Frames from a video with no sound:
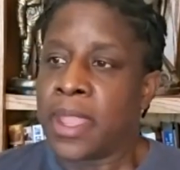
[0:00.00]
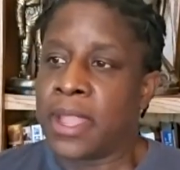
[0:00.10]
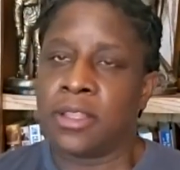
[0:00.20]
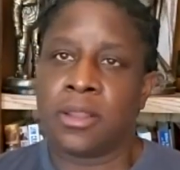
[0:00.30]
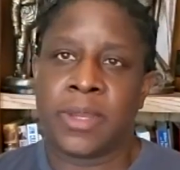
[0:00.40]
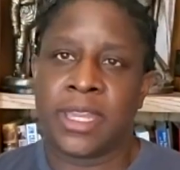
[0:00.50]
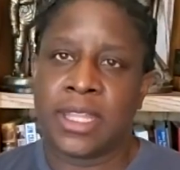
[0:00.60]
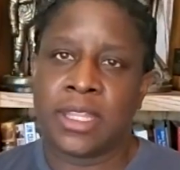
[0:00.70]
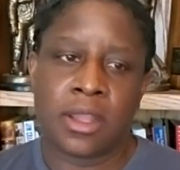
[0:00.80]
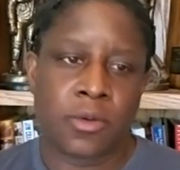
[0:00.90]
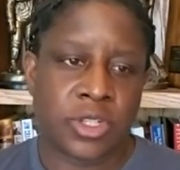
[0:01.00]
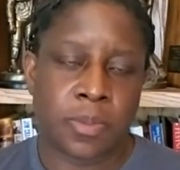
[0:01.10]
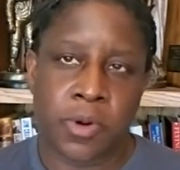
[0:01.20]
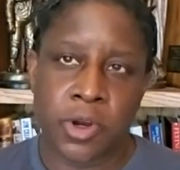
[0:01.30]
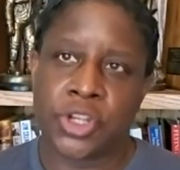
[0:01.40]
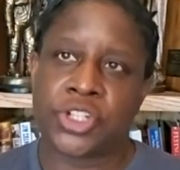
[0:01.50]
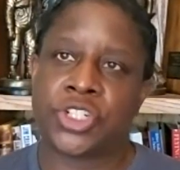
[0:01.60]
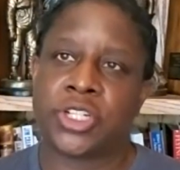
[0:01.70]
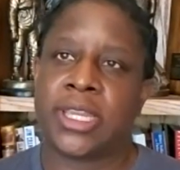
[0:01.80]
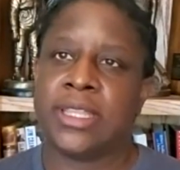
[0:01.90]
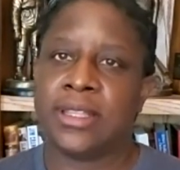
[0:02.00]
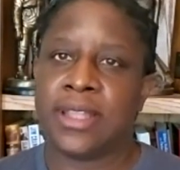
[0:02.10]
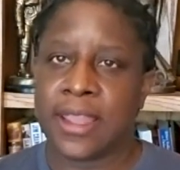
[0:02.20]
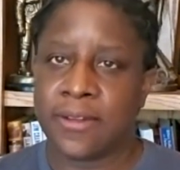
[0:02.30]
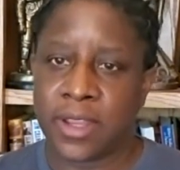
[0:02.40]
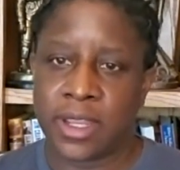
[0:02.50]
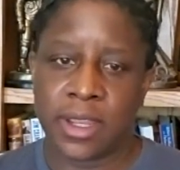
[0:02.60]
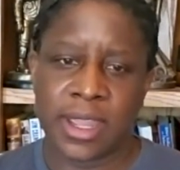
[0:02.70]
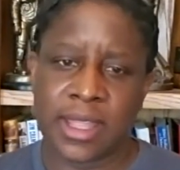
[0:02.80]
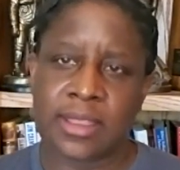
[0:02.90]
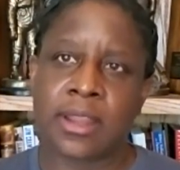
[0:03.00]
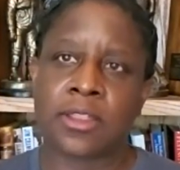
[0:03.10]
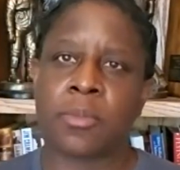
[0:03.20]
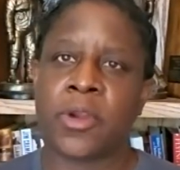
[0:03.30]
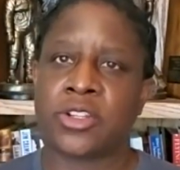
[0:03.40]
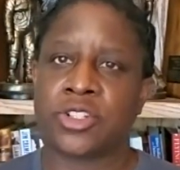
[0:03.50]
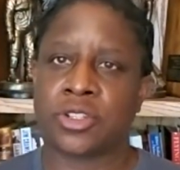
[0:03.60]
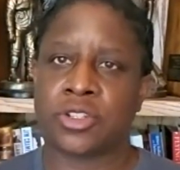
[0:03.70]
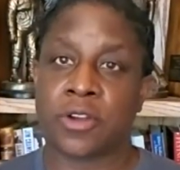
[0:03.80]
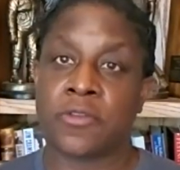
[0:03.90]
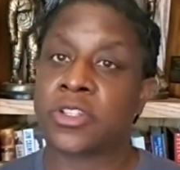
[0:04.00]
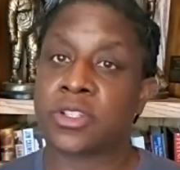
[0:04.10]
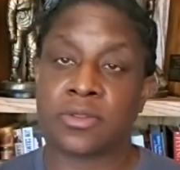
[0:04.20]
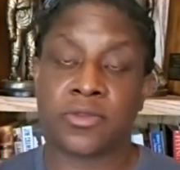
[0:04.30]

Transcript: And in the beginning, there was a push in the Navy, and I think other branches of service,